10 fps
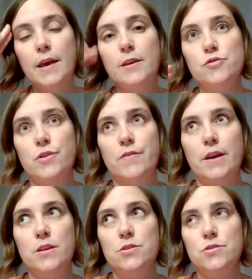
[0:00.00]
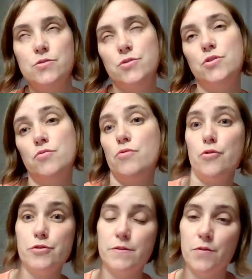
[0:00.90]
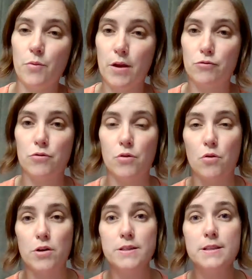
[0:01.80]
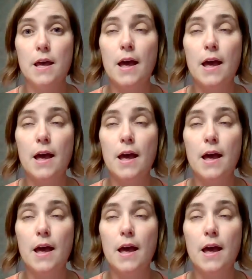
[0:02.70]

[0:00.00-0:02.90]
sort of like 2/3 of the way through the course.